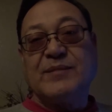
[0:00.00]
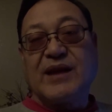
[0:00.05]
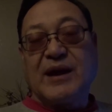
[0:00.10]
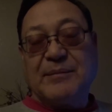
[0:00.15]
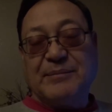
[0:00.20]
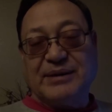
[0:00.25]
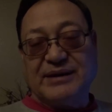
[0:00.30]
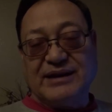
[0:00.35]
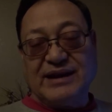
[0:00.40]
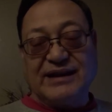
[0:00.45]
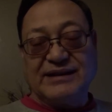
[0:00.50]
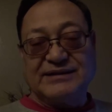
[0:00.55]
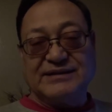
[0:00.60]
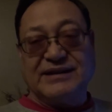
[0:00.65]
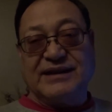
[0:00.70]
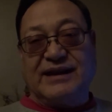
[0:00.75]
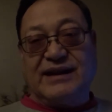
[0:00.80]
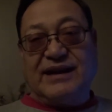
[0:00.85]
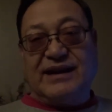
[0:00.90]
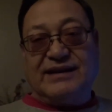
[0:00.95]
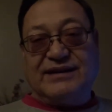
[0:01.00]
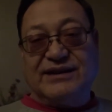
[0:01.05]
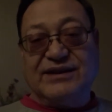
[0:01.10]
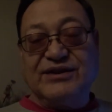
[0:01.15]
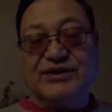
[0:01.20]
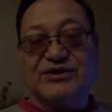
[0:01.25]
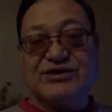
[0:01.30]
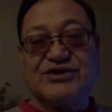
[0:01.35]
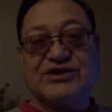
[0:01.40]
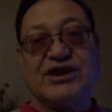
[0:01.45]
But like, then
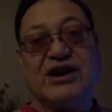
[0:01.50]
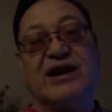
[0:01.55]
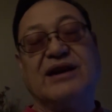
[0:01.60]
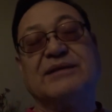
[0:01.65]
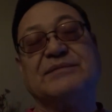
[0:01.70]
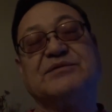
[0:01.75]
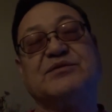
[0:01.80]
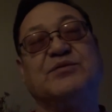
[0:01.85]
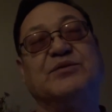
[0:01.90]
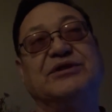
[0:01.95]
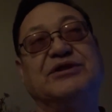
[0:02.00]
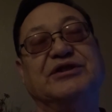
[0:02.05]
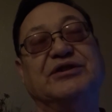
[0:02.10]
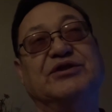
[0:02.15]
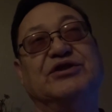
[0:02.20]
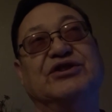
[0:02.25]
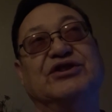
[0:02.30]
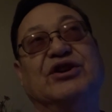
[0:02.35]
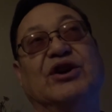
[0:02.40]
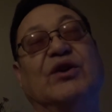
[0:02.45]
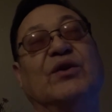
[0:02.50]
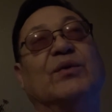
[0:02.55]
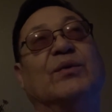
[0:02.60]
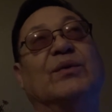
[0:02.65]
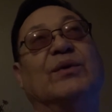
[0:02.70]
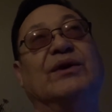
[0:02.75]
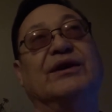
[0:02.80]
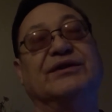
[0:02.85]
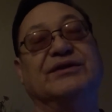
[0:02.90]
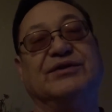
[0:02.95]
there's times when you don't
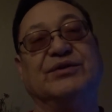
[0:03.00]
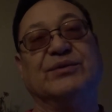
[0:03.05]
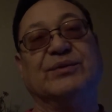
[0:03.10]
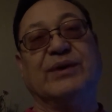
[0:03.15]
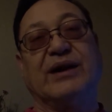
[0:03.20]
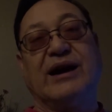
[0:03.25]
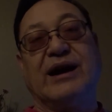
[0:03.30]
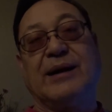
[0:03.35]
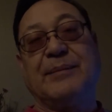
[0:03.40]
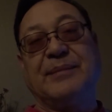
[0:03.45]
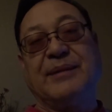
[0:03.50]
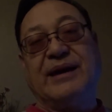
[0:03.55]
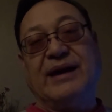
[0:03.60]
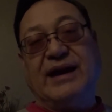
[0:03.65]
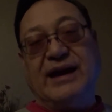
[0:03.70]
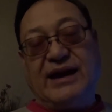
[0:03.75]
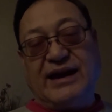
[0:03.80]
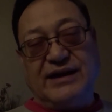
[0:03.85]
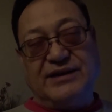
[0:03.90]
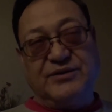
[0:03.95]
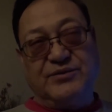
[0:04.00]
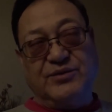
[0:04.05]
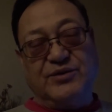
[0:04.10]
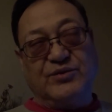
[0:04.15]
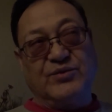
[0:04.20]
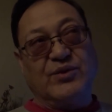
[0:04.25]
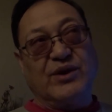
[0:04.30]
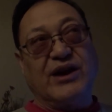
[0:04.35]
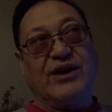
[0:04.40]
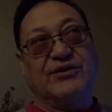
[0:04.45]
want to wrap and you
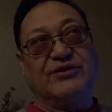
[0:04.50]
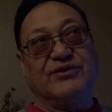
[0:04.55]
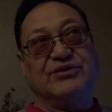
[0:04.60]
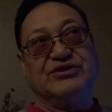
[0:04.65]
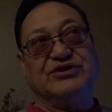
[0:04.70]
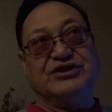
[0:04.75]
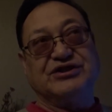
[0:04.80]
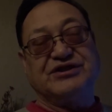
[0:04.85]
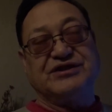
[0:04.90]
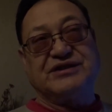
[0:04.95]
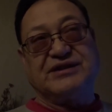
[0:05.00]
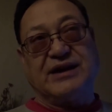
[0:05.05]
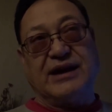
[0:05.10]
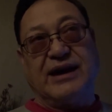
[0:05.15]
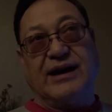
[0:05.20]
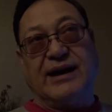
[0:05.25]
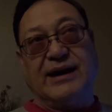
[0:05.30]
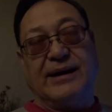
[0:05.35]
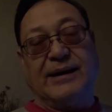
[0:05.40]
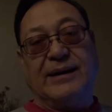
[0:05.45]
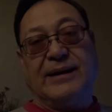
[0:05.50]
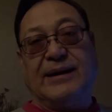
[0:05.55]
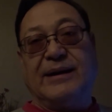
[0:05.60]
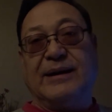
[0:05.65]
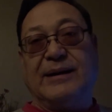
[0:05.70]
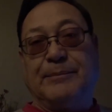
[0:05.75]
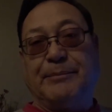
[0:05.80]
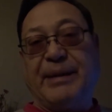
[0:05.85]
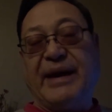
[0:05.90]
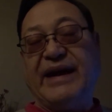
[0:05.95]
would rather just
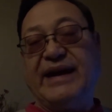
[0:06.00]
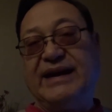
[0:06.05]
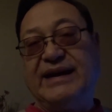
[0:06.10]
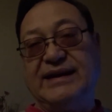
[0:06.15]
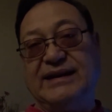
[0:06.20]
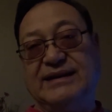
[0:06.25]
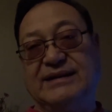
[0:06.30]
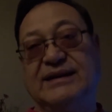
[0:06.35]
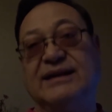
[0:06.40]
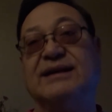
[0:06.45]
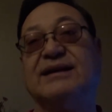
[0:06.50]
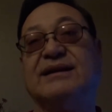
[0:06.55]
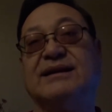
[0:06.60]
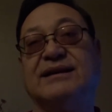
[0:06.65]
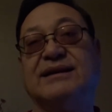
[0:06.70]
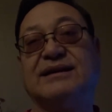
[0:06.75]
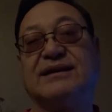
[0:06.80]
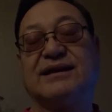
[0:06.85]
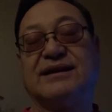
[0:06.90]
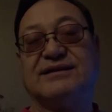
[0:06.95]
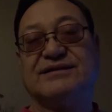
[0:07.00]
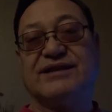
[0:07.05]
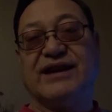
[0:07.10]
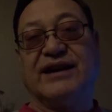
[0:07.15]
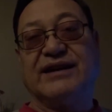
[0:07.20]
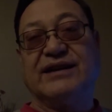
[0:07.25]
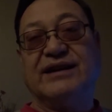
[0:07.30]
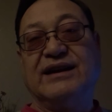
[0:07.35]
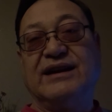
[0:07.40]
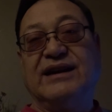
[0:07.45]
paint, because
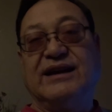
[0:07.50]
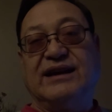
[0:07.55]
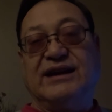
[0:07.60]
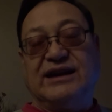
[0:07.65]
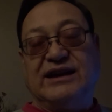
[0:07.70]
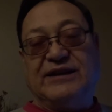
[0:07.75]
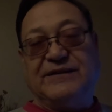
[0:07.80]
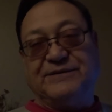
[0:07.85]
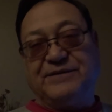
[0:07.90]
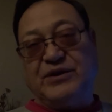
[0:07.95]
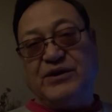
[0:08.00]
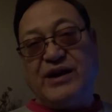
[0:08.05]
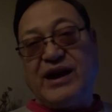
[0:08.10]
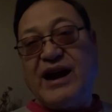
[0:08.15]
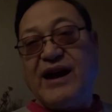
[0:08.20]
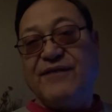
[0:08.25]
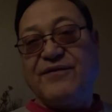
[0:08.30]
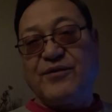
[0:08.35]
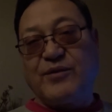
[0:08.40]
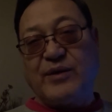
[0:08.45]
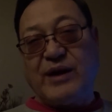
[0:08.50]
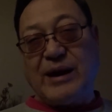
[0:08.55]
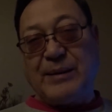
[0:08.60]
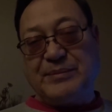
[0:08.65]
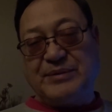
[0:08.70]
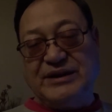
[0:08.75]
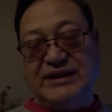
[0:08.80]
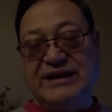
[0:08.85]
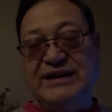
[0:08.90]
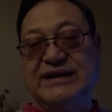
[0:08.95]
like if you have a wrap,
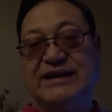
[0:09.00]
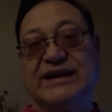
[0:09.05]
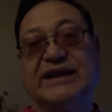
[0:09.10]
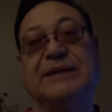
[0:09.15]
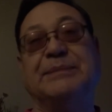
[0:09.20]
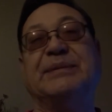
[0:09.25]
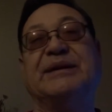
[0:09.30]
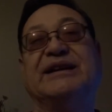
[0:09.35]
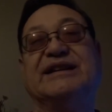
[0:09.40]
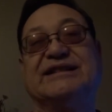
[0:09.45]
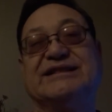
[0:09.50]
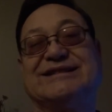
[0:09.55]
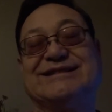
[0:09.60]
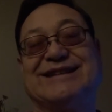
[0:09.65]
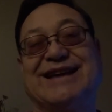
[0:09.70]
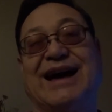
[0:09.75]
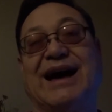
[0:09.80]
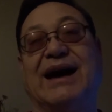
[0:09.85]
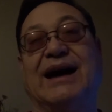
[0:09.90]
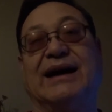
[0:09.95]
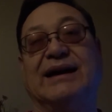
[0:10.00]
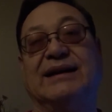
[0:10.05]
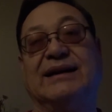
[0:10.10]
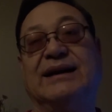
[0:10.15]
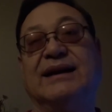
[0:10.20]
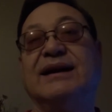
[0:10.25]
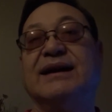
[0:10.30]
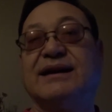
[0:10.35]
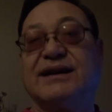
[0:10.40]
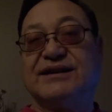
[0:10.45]
you need to keep it inside,
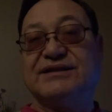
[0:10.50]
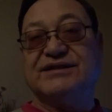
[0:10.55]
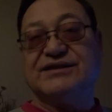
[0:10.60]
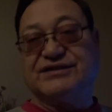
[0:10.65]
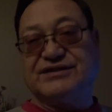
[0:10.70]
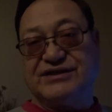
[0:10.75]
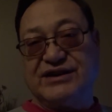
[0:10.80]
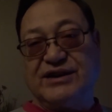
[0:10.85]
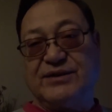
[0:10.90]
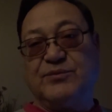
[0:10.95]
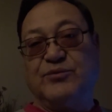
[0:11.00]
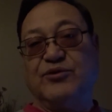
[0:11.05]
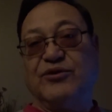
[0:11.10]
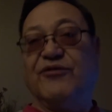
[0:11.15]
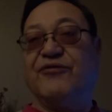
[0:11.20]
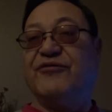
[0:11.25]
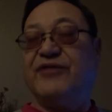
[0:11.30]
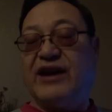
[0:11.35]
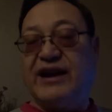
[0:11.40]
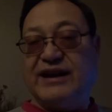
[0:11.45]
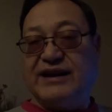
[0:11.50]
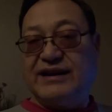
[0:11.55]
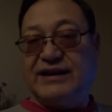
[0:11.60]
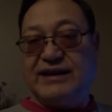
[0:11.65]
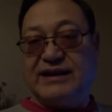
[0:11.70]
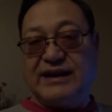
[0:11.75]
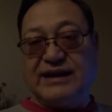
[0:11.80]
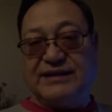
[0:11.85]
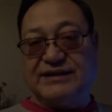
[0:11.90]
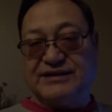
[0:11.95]
because the sun will fade
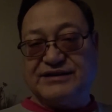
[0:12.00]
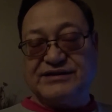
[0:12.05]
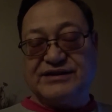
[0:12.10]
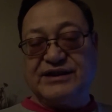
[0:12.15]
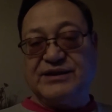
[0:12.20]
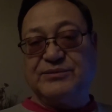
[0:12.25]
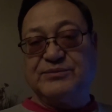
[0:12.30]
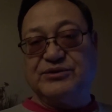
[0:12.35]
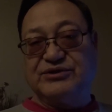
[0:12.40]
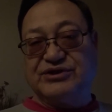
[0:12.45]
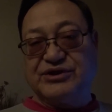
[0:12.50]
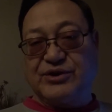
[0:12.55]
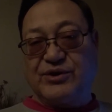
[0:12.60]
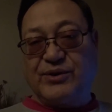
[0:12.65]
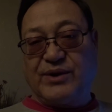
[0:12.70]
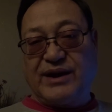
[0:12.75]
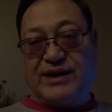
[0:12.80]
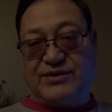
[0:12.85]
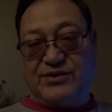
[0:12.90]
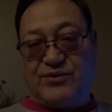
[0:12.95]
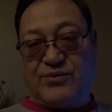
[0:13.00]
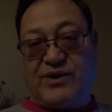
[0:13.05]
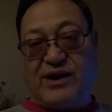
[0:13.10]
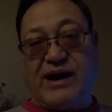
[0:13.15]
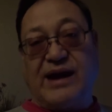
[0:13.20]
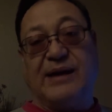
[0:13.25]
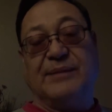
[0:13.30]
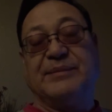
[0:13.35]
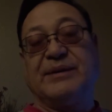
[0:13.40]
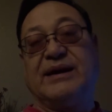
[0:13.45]
it and the sun will degrade the
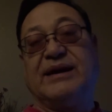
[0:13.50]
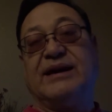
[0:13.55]
wrap.